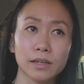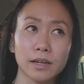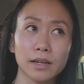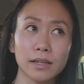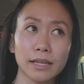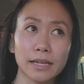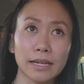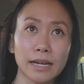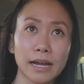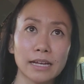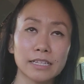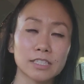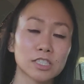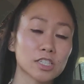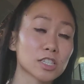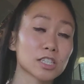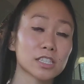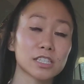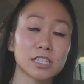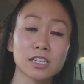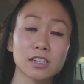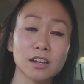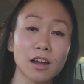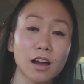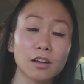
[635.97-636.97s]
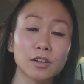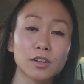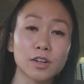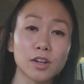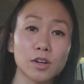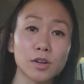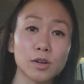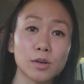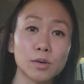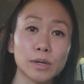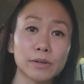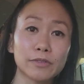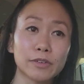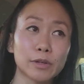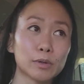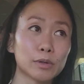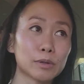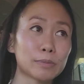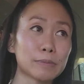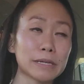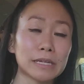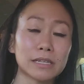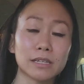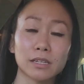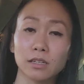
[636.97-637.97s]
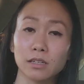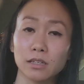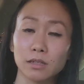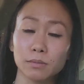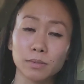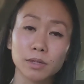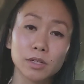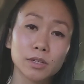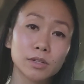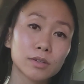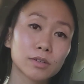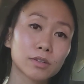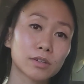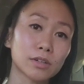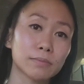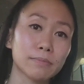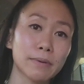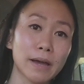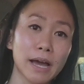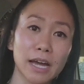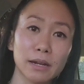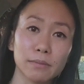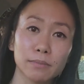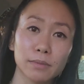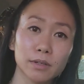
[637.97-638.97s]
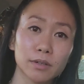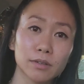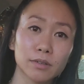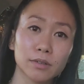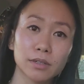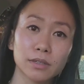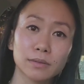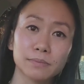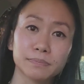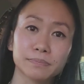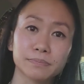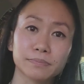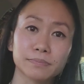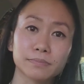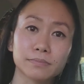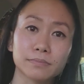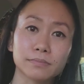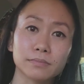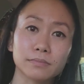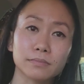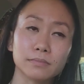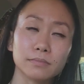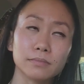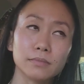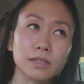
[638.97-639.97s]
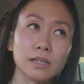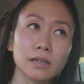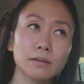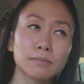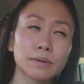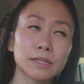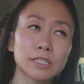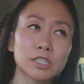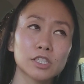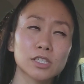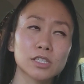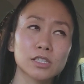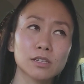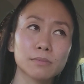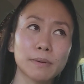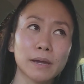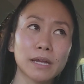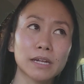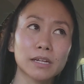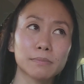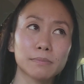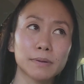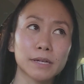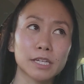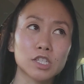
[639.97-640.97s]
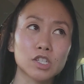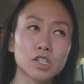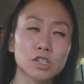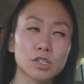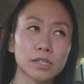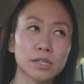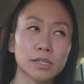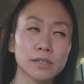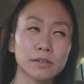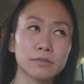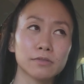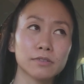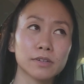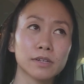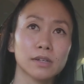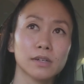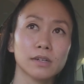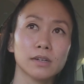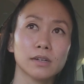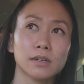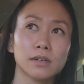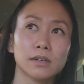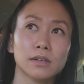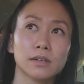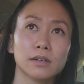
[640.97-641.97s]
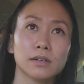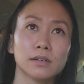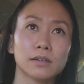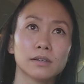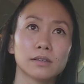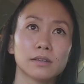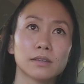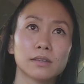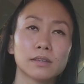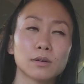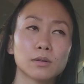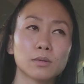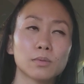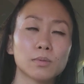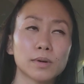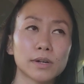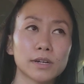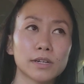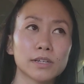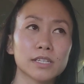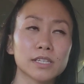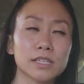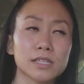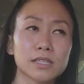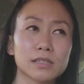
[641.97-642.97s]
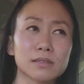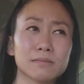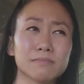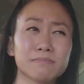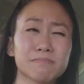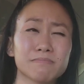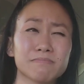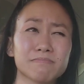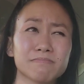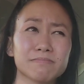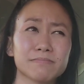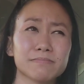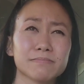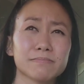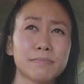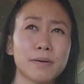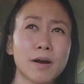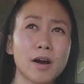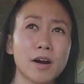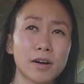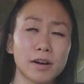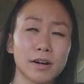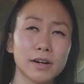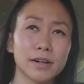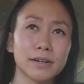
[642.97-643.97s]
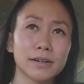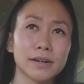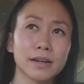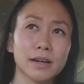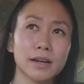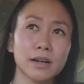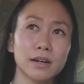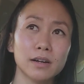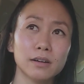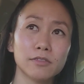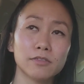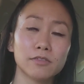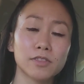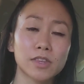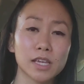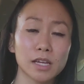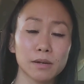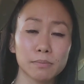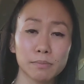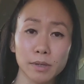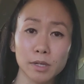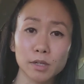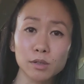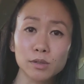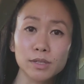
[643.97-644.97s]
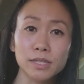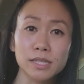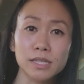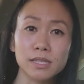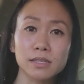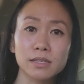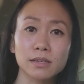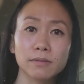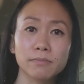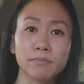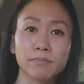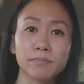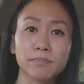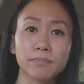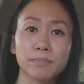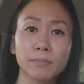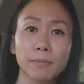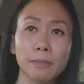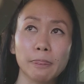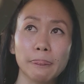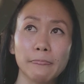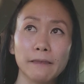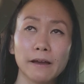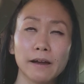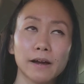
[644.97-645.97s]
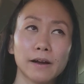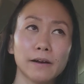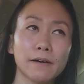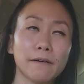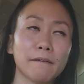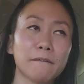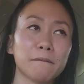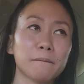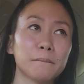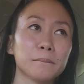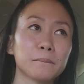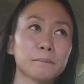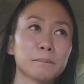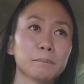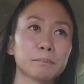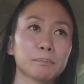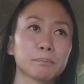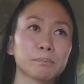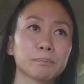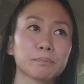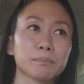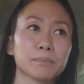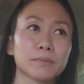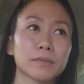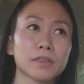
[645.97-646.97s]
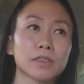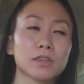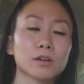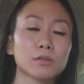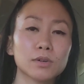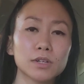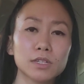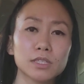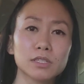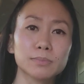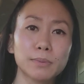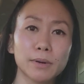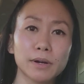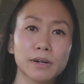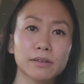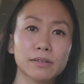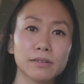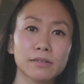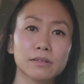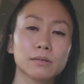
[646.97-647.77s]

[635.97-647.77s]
Like I just did not know if he would be in a good mood or a bad mood. But just to paint a picture of the worst part of the abuse, the worst part